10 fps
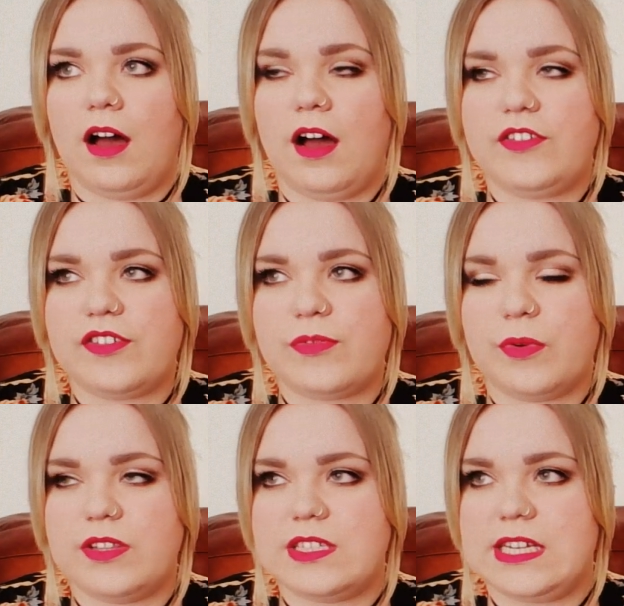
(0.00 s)
I just
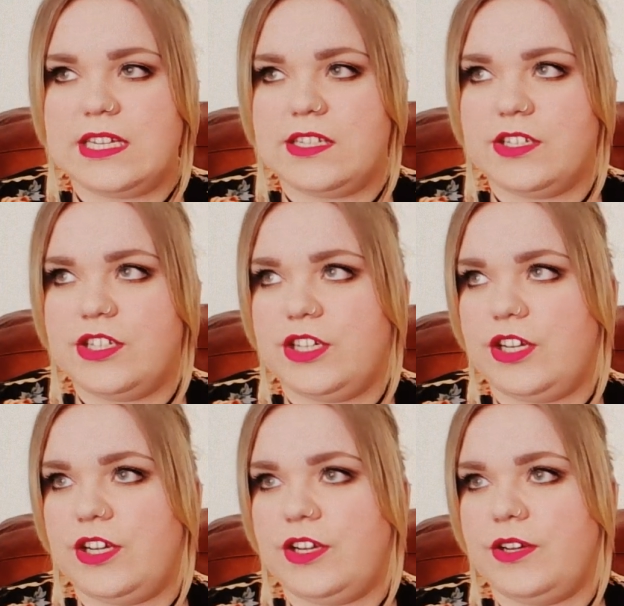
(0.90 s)
wanted
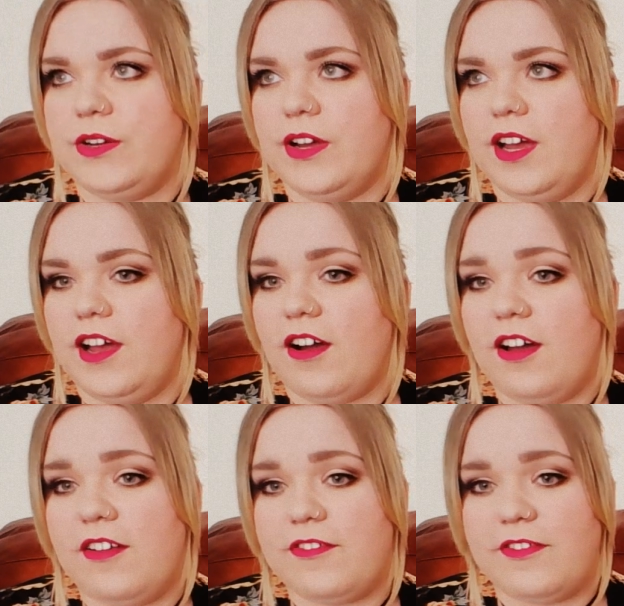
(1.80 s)
to
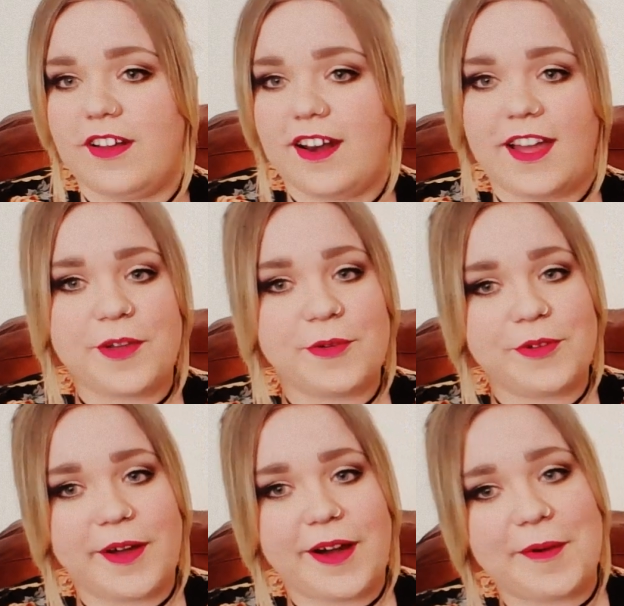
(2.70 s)
kind of let you all
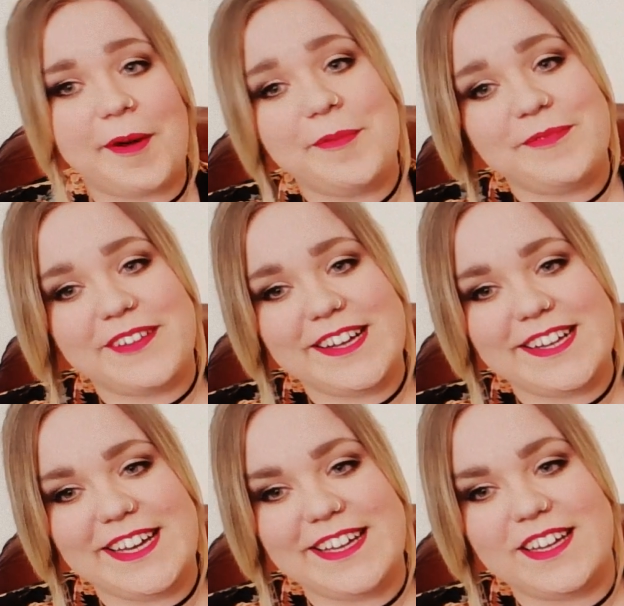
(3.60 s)
know how I'm
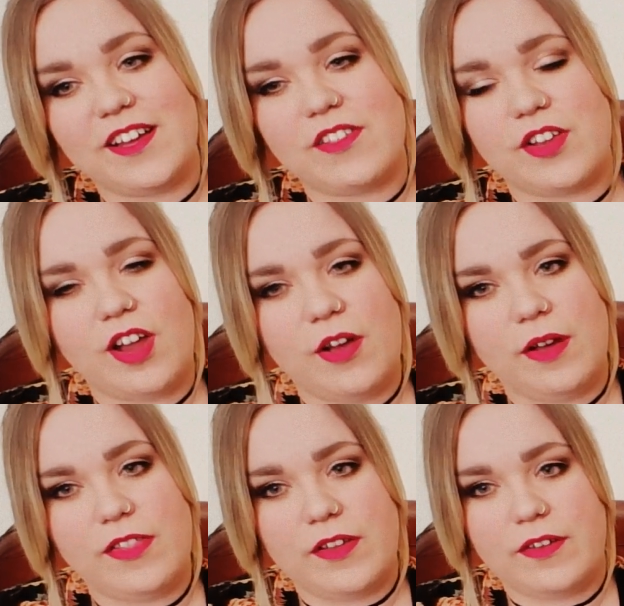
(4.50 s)
feeling, because I know
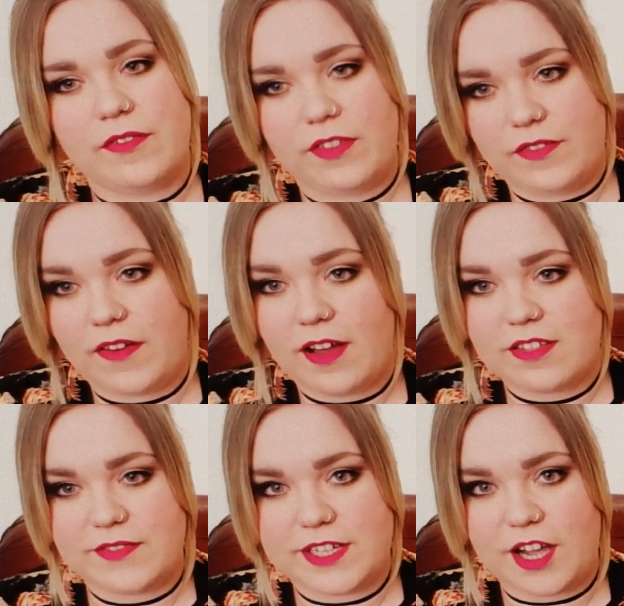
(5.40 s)
at the
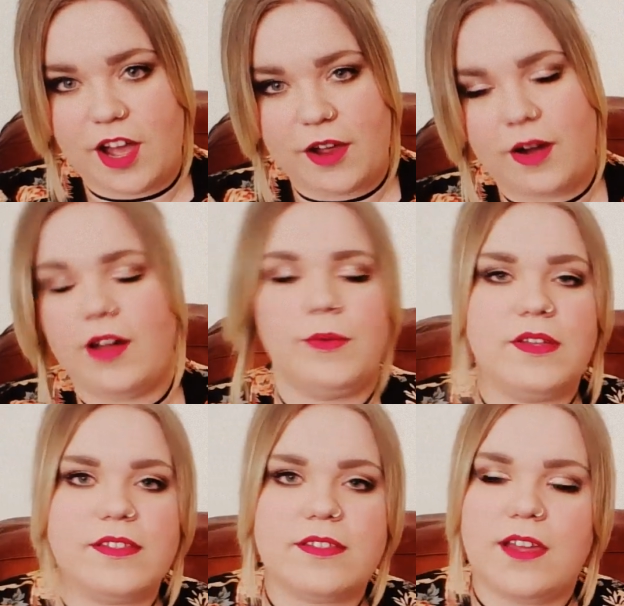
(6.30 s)
first video I was